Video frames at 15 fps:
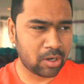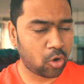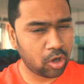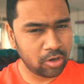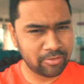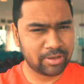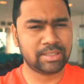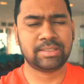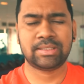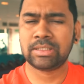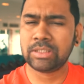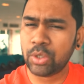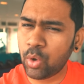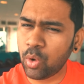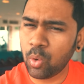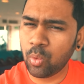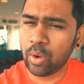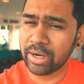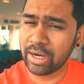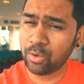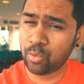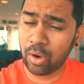I always know
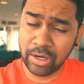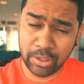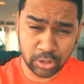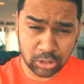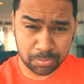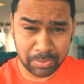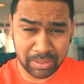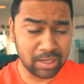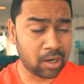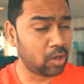what I want to speak,